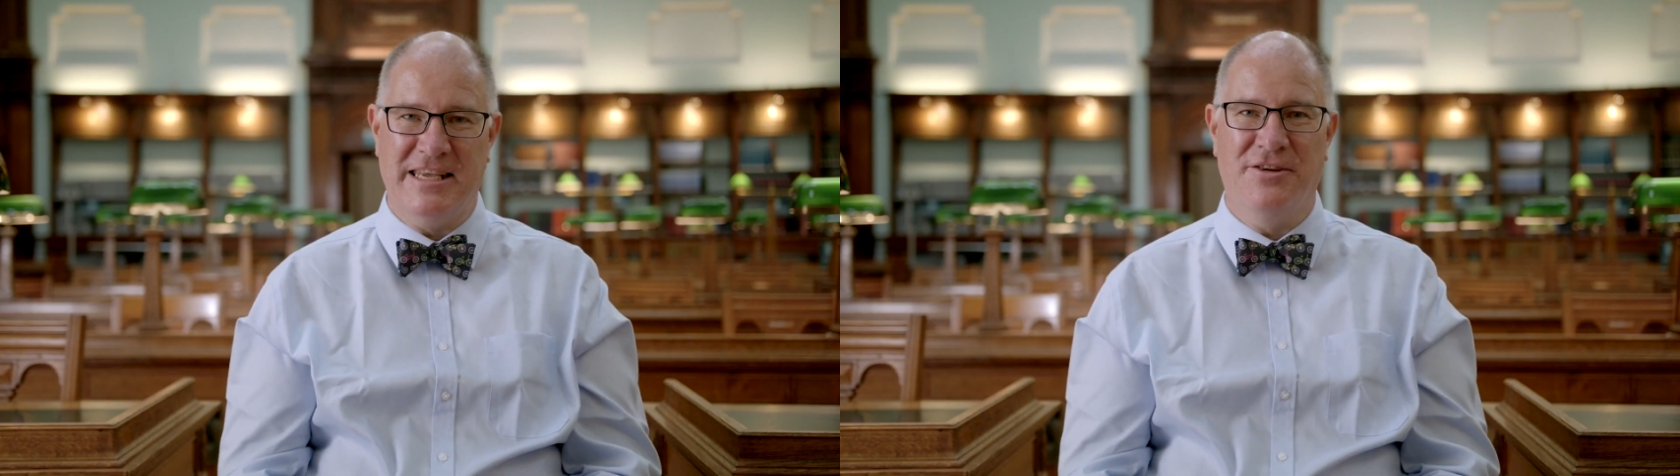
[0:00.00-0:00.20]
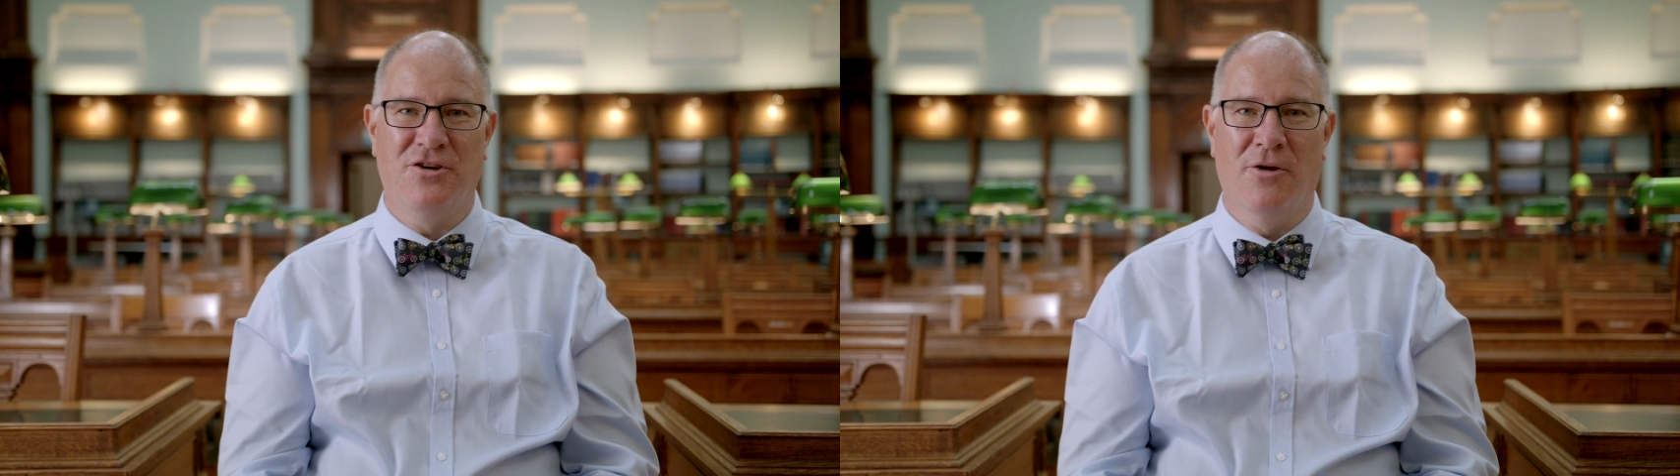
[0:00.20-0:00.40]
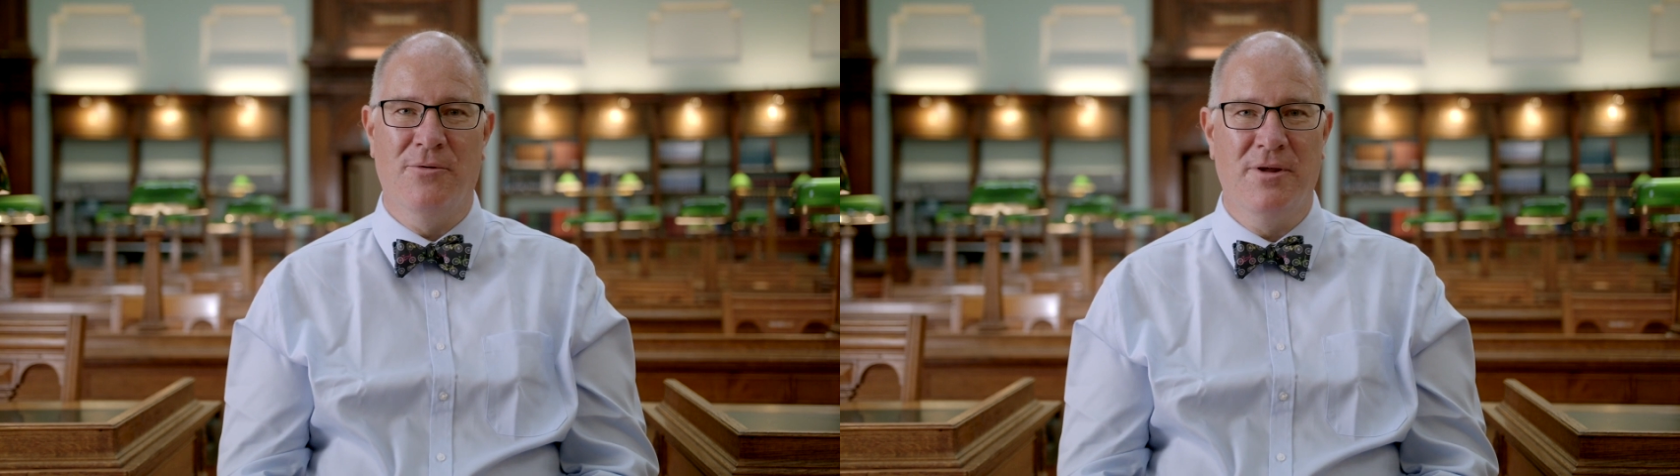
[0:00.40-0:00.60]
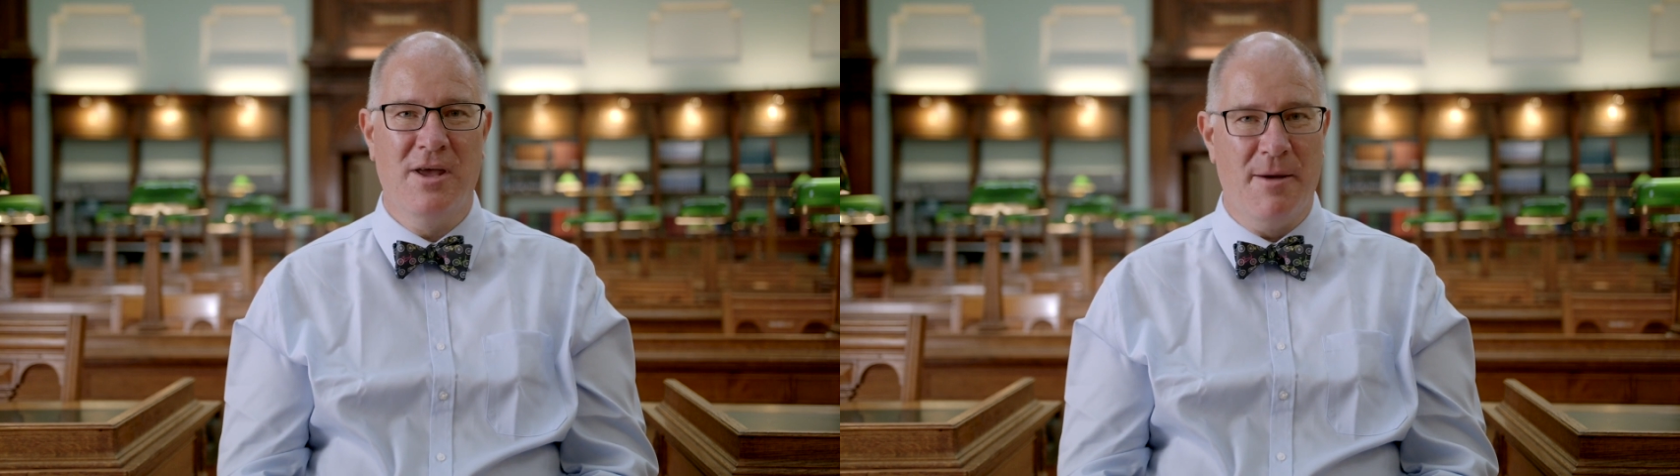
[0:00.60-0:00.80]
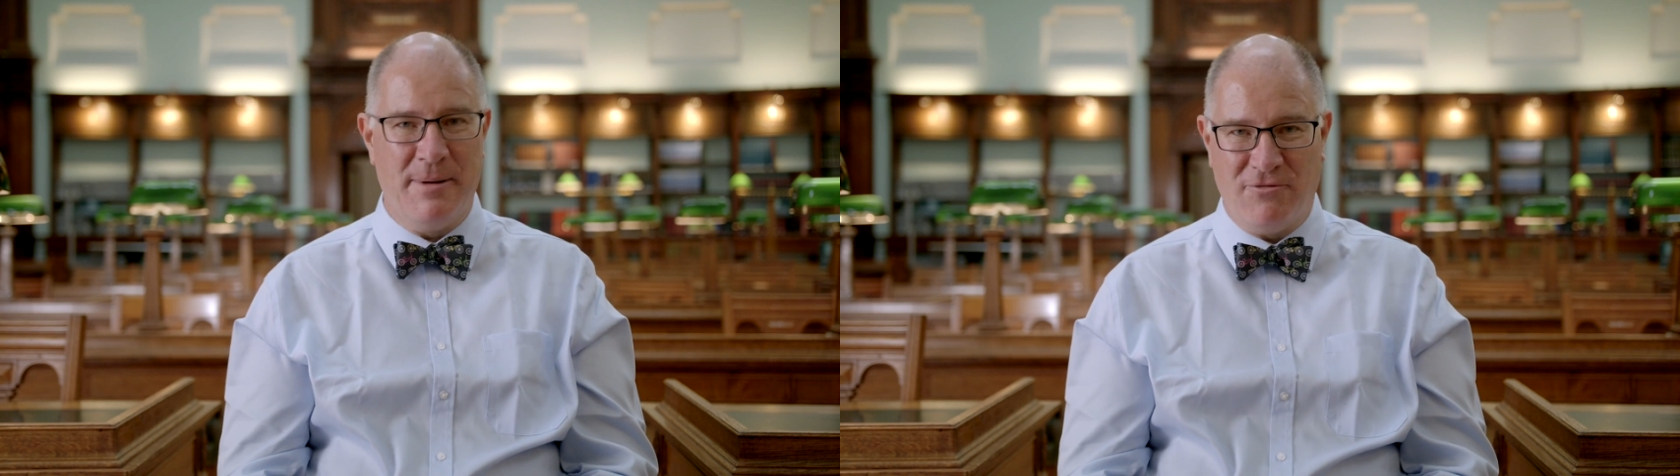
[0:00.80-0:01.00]
had gone
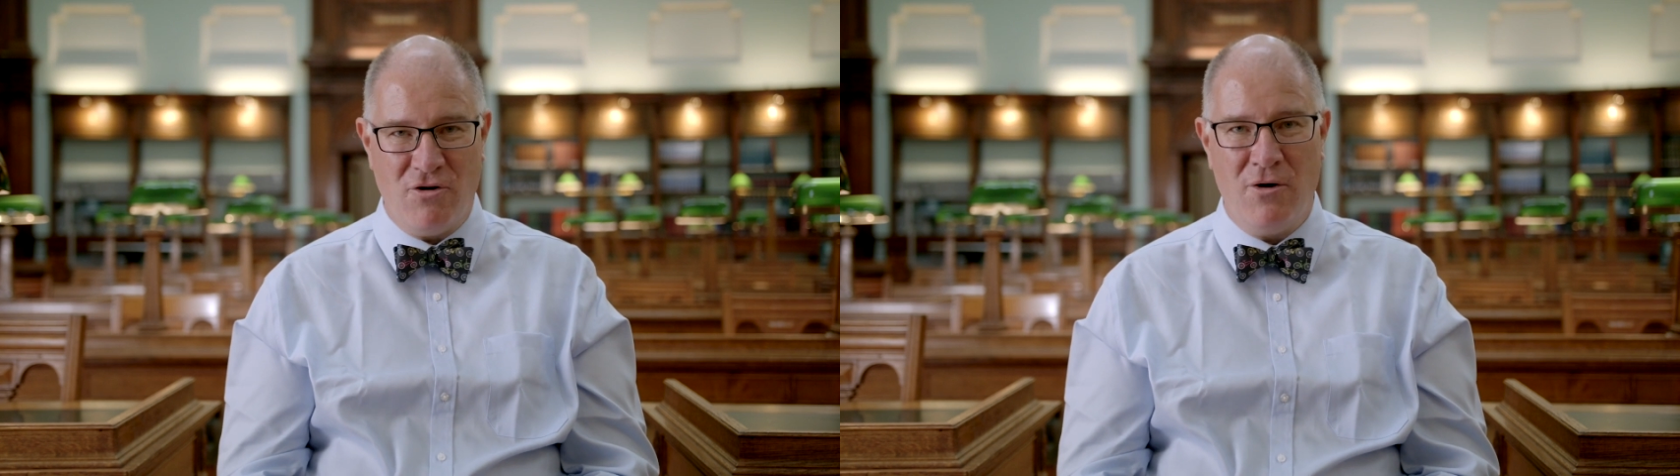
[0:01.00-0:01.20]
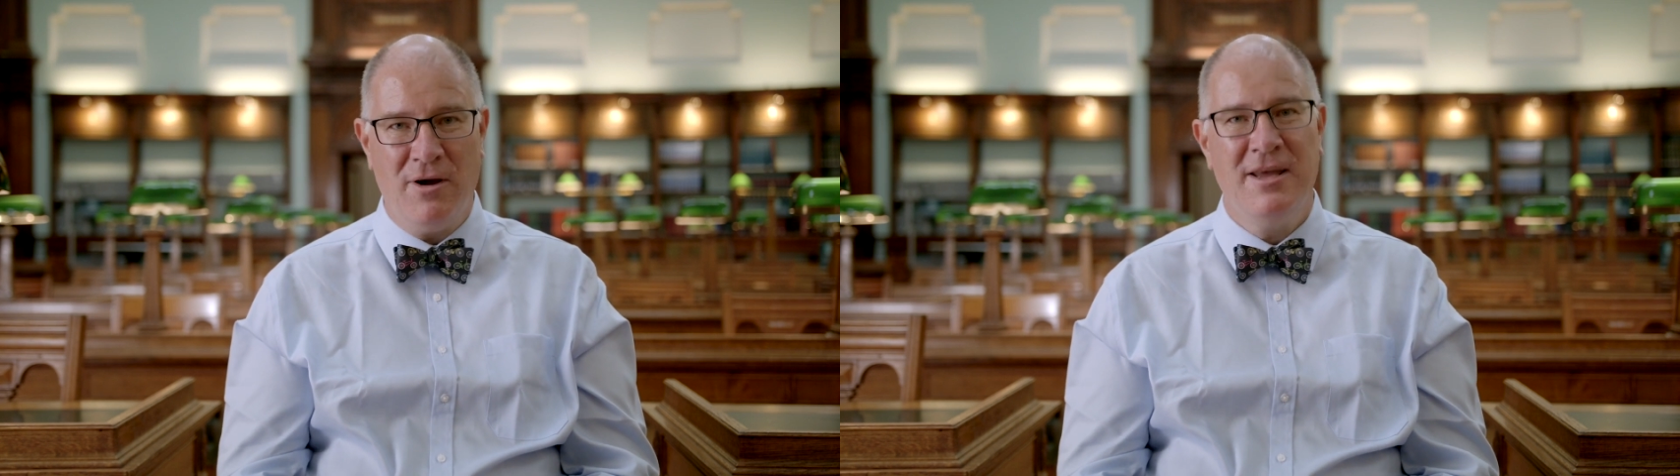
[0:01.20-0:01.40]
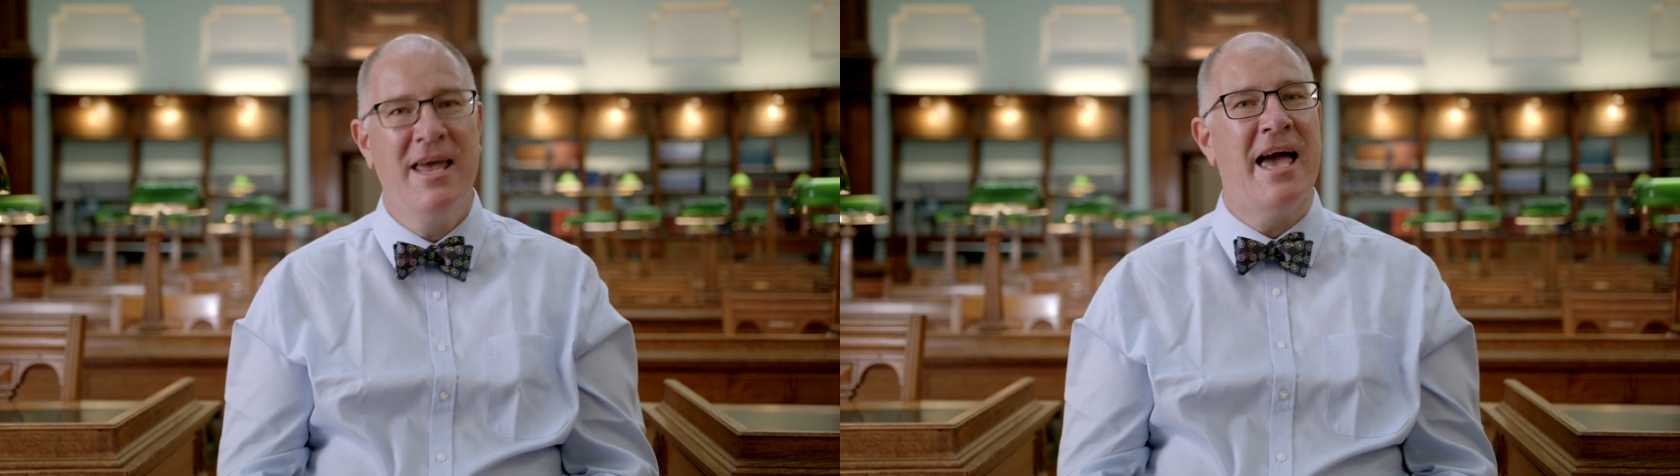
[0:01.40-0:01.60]
a bit wrong,